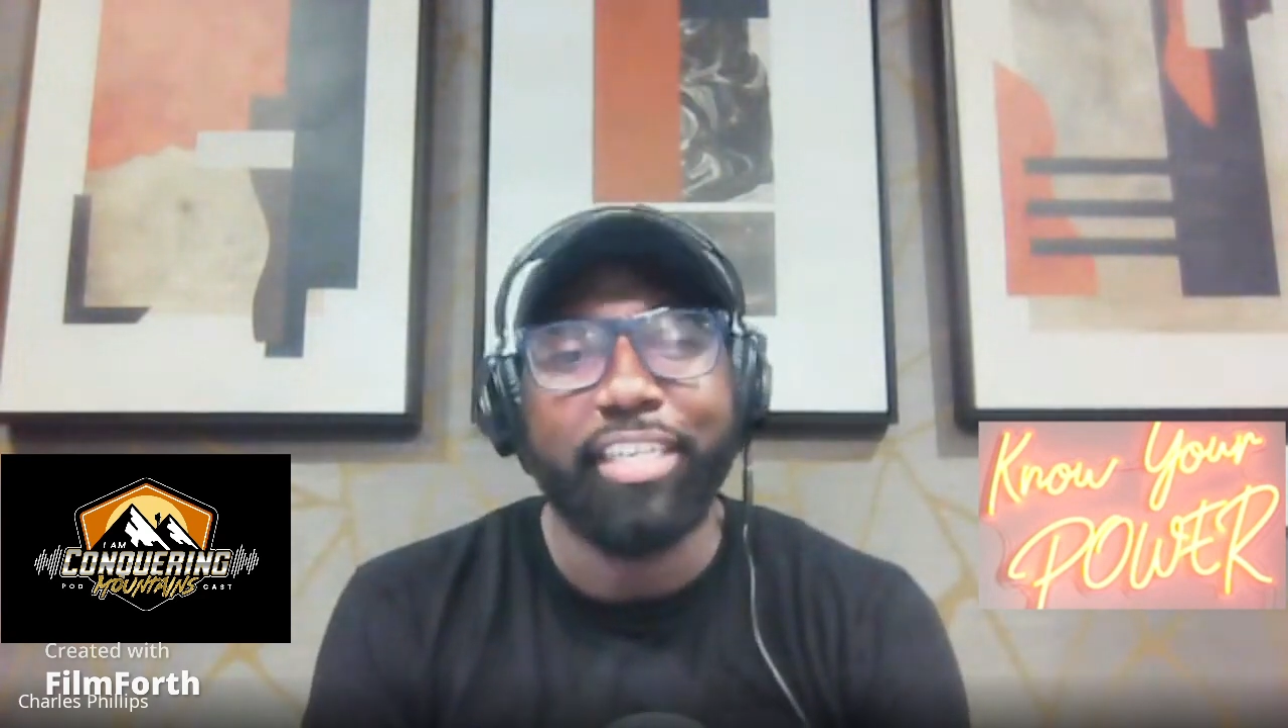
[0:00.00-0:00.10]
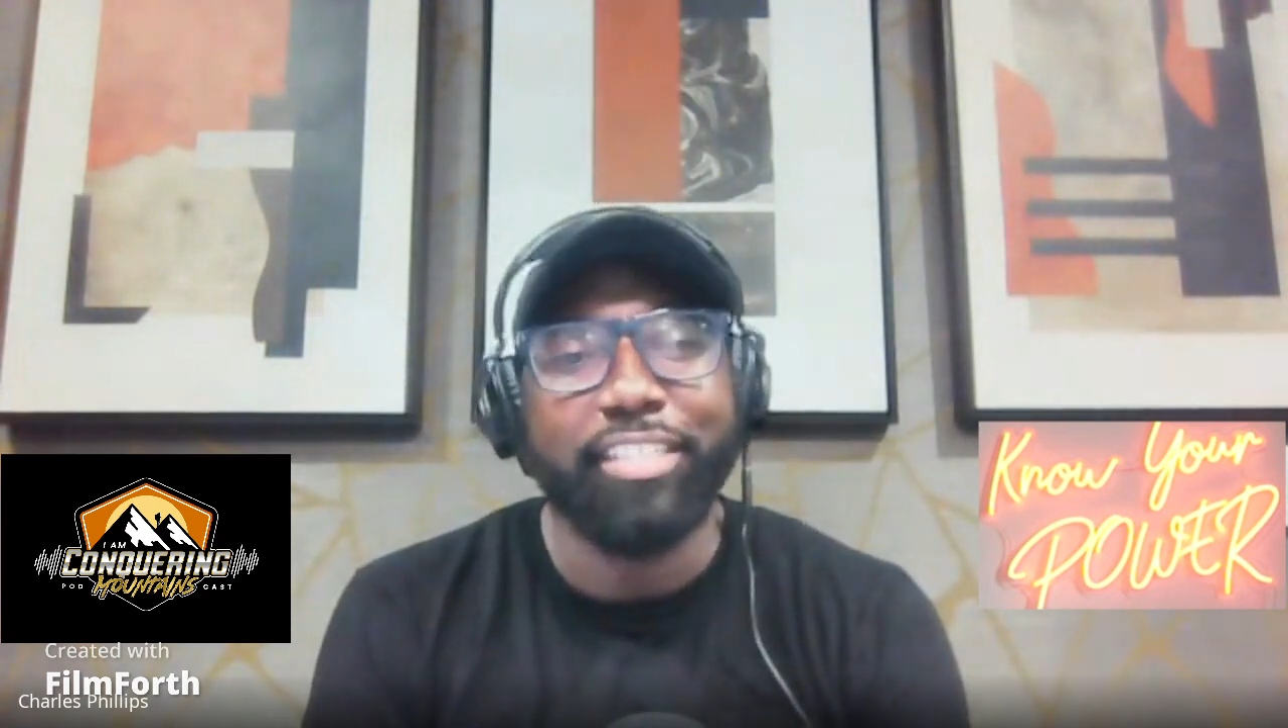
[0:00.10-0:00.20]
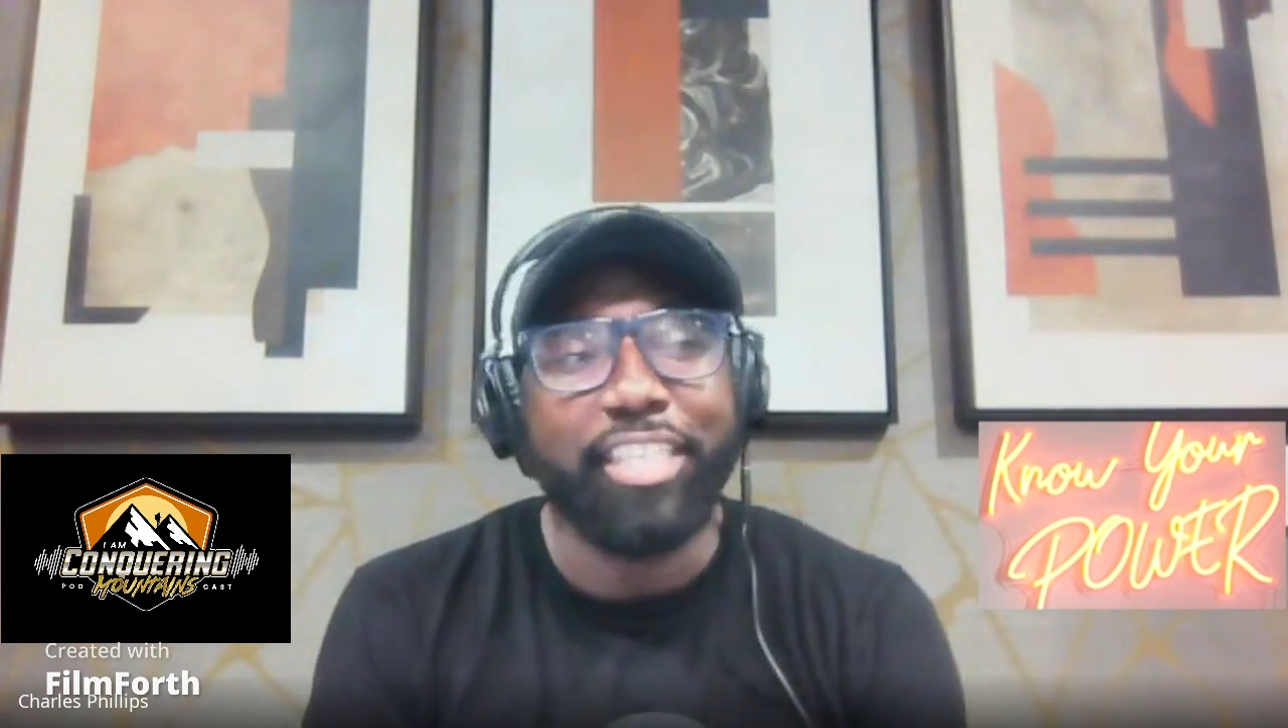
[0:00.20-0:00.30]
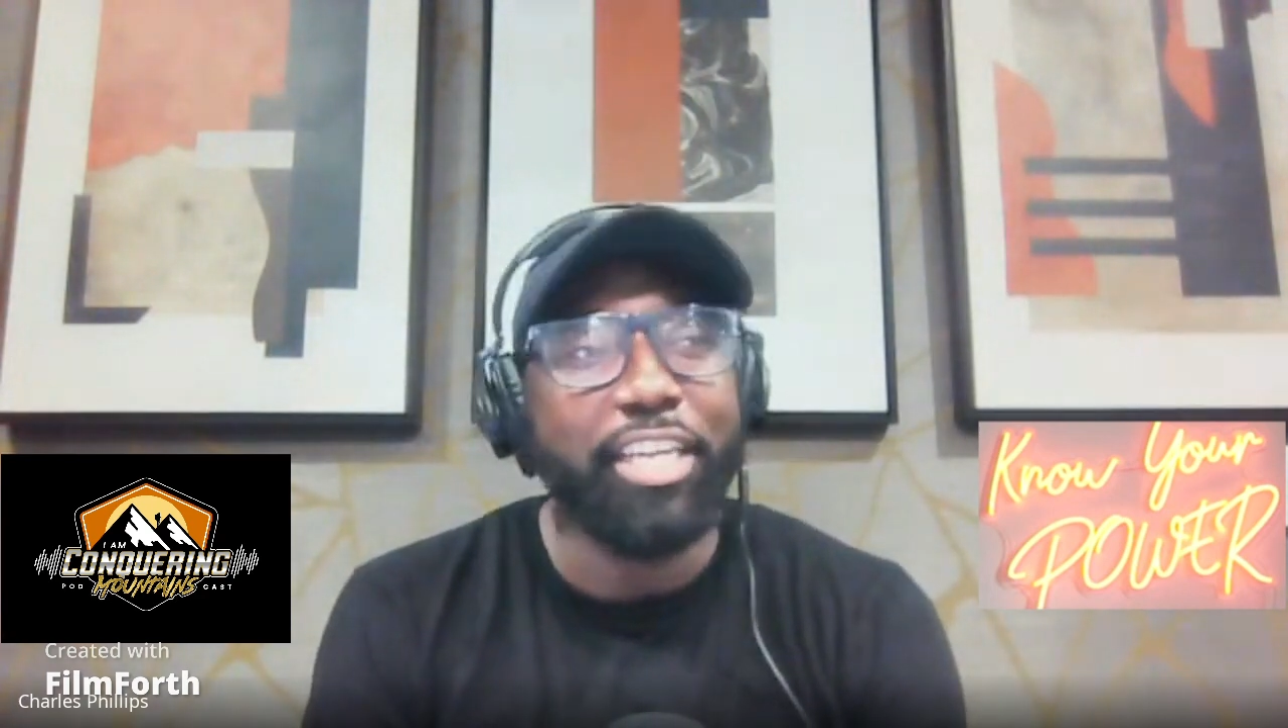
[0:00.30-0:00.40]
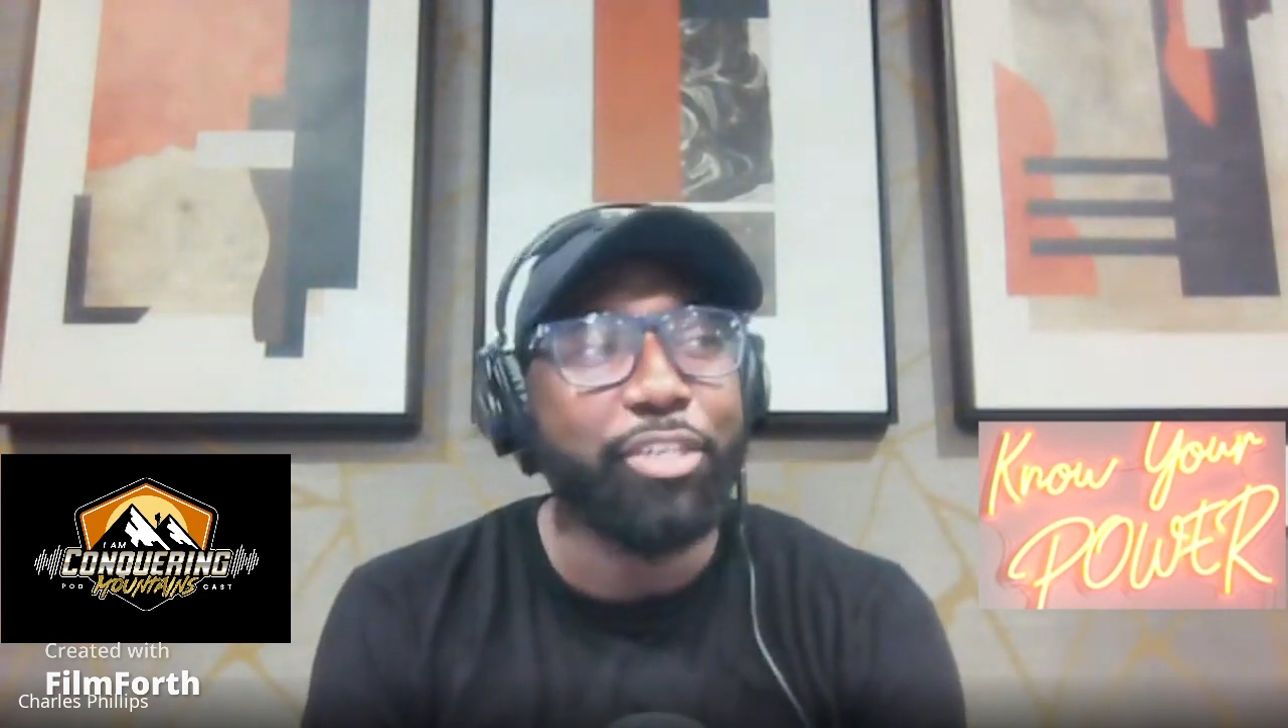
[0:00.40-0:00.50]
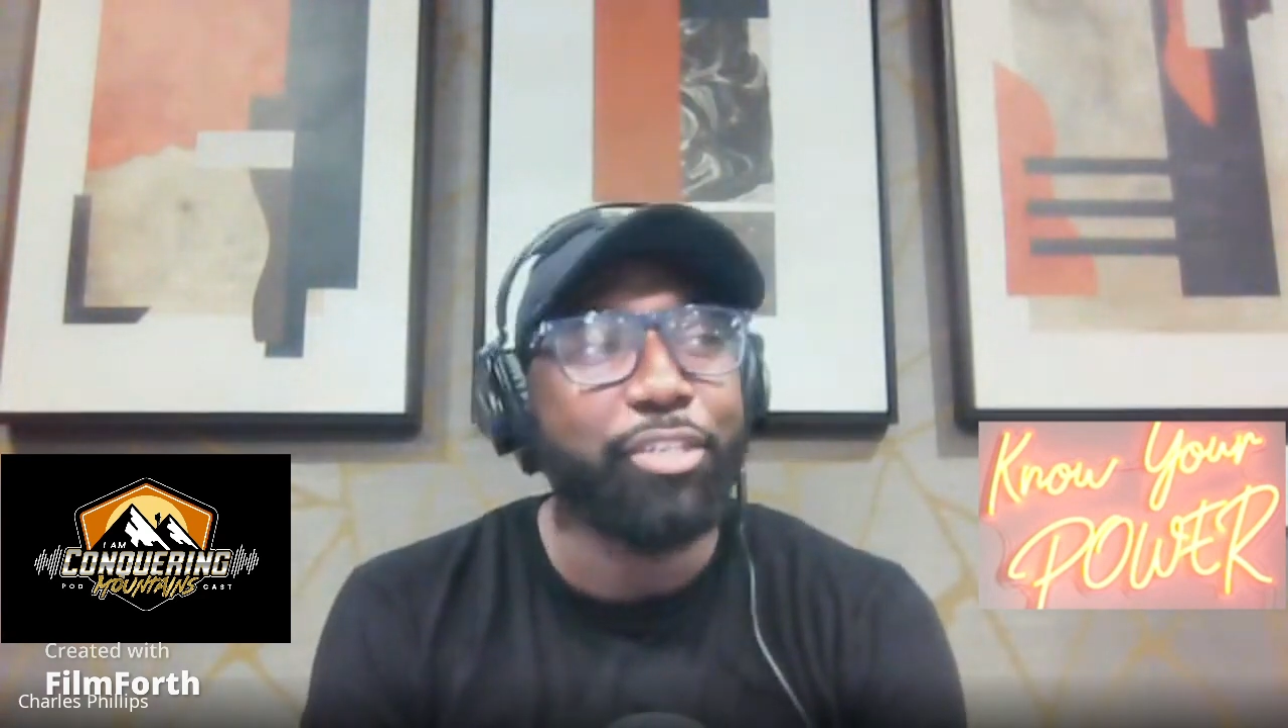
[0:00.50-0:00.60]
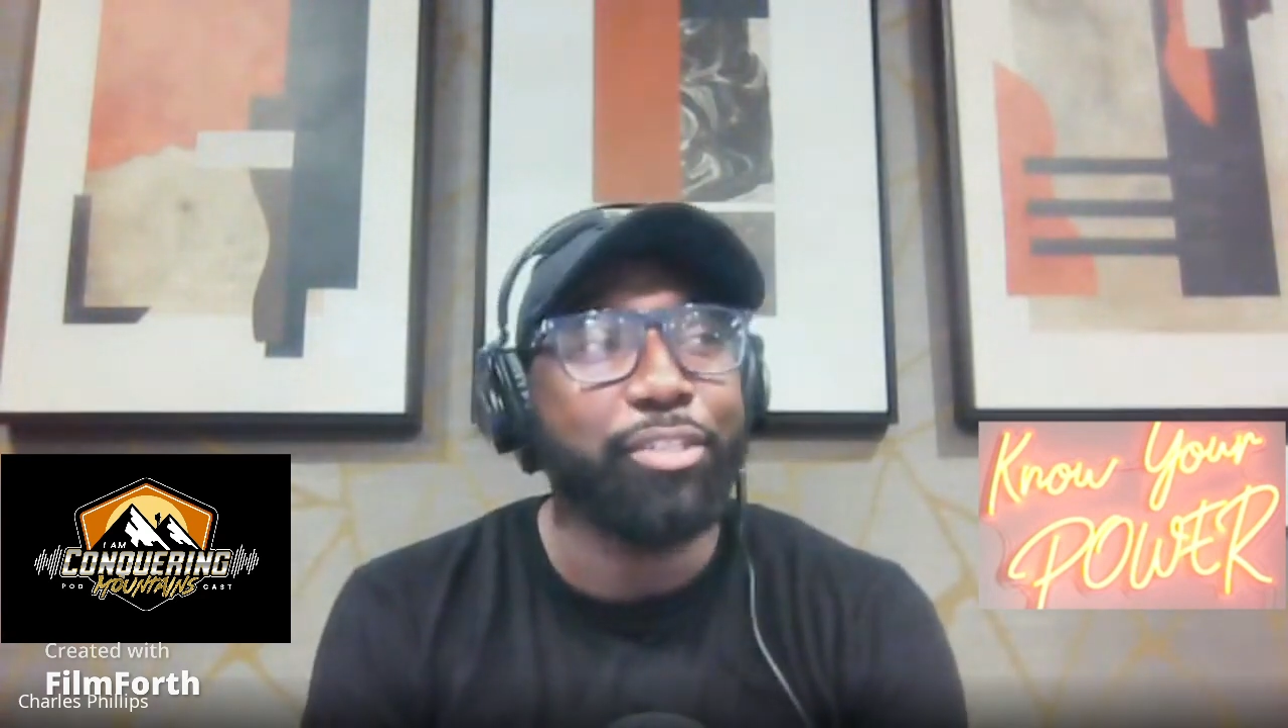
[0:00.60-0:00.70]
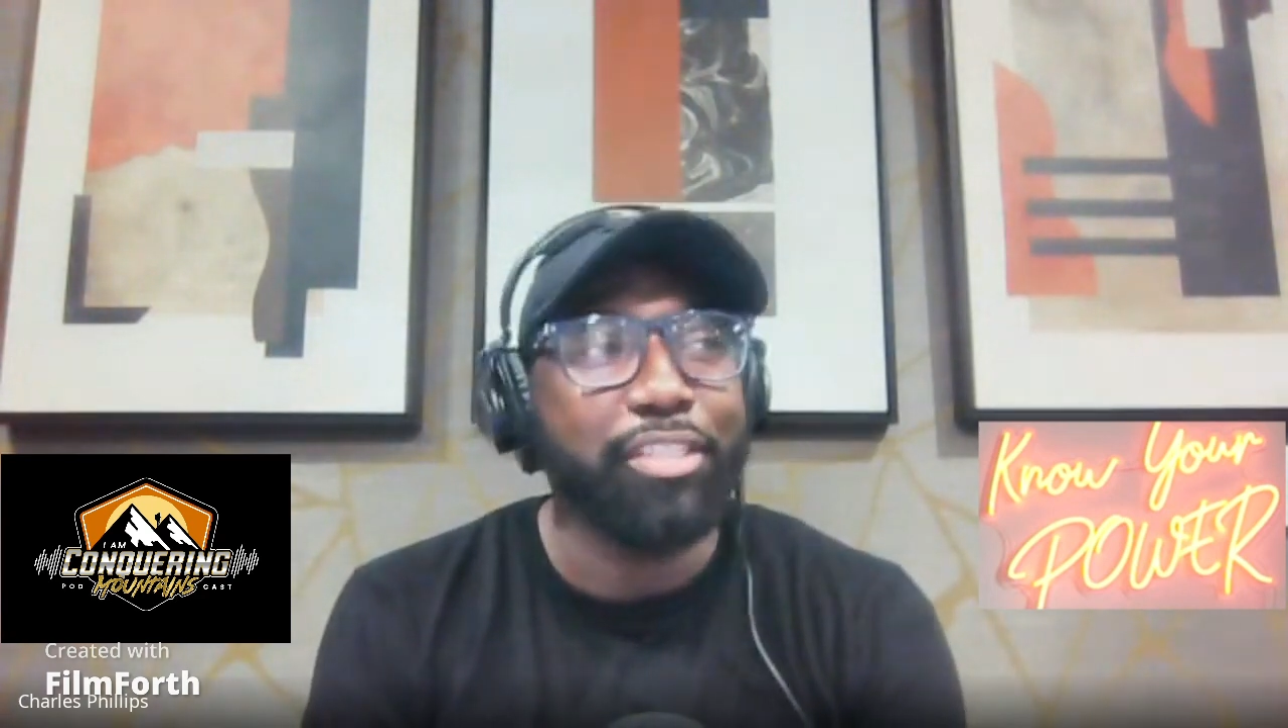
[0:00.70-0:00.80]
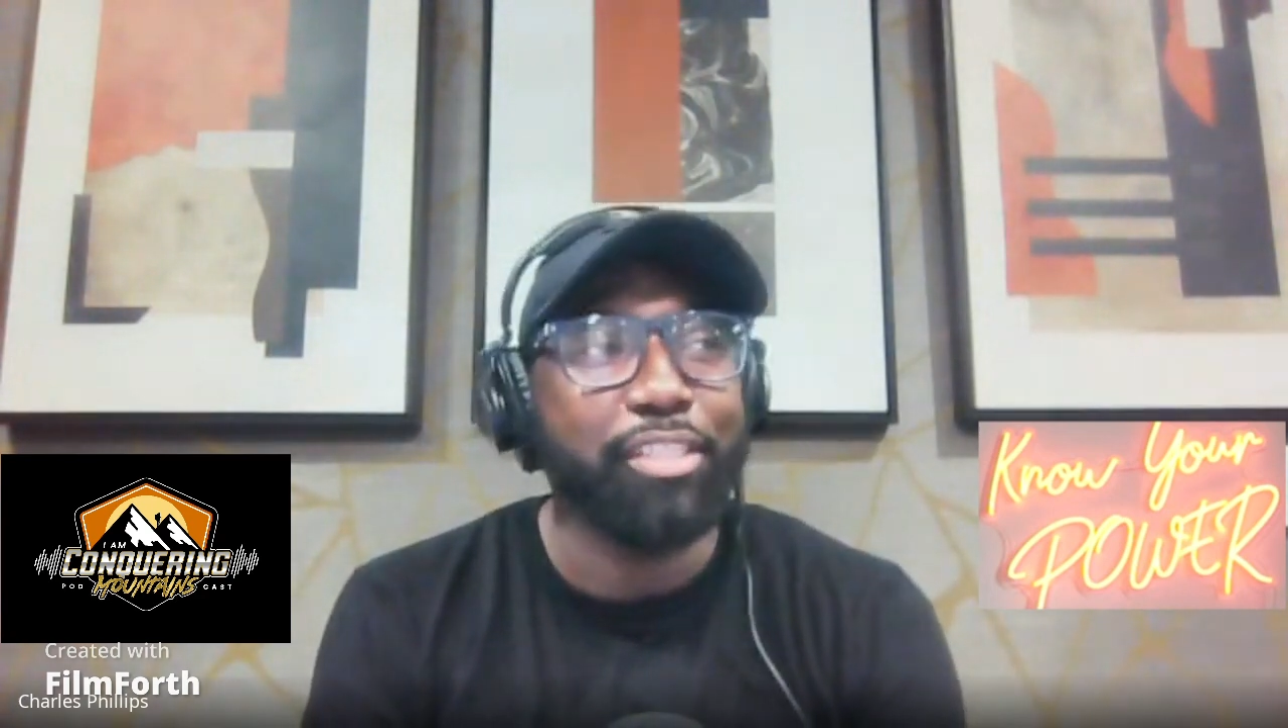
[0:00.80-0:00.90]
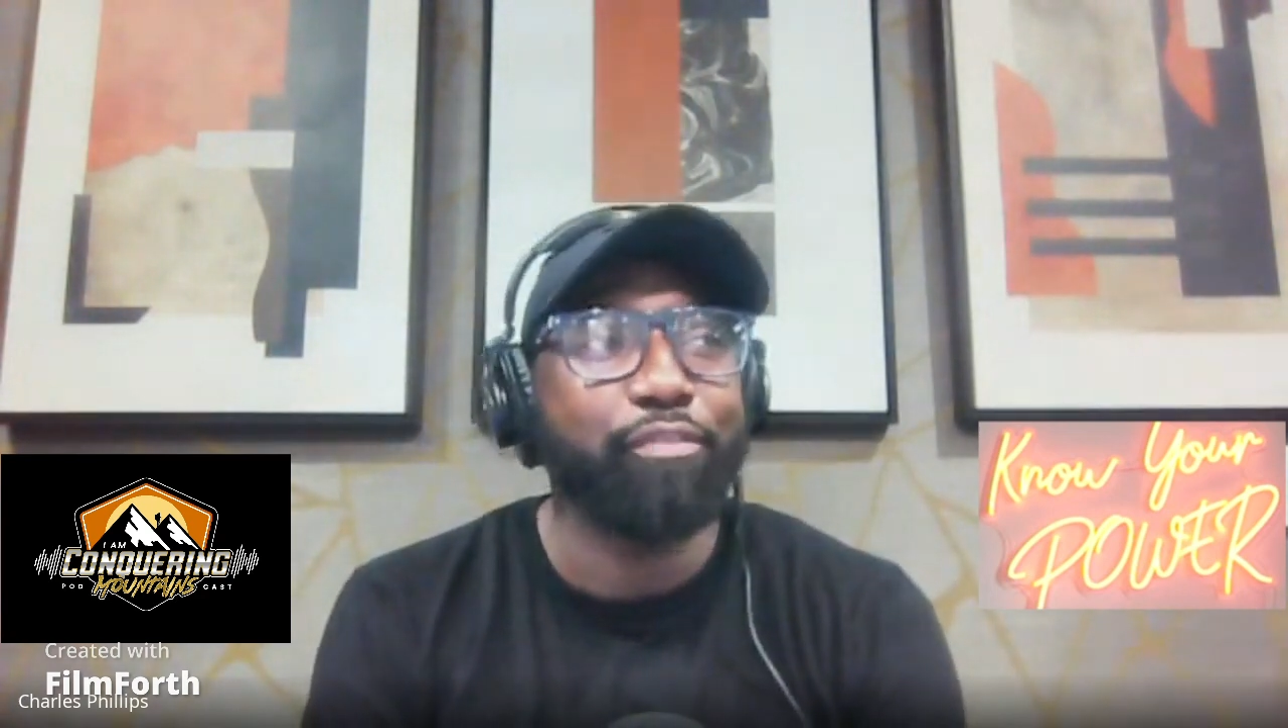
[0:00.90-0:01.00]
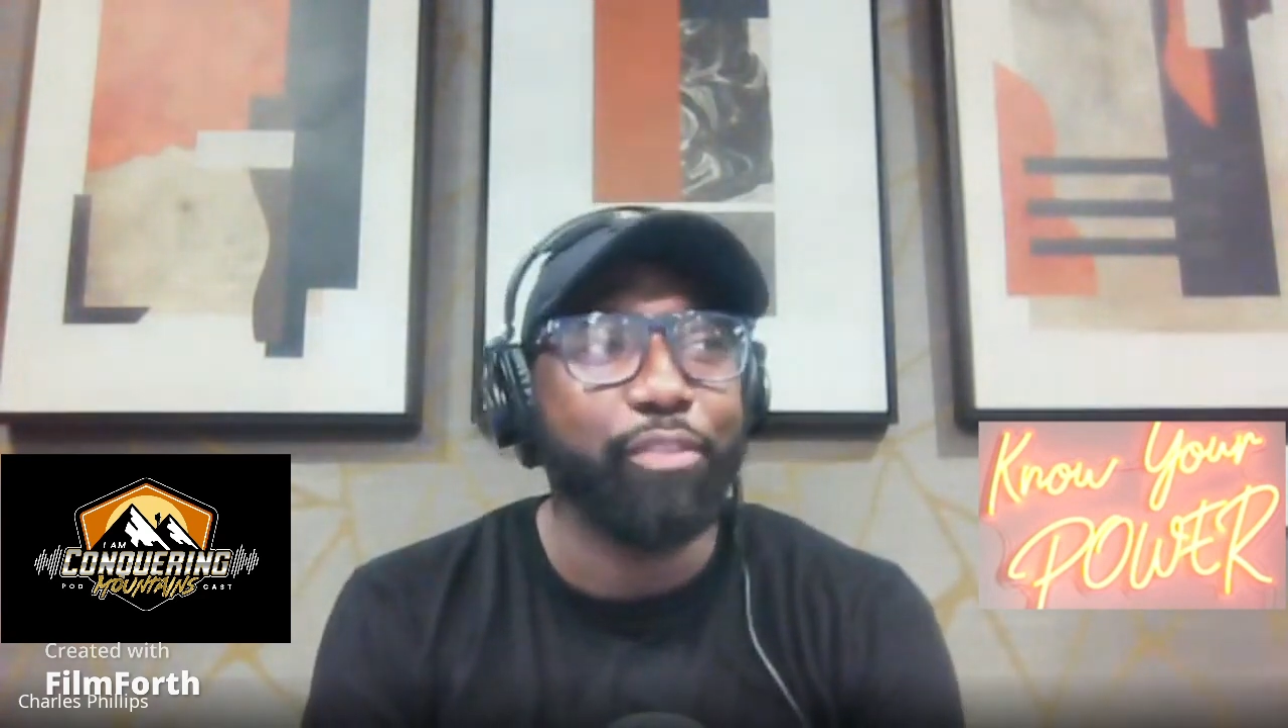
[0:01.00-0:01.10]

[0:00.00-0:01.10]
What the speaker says: until this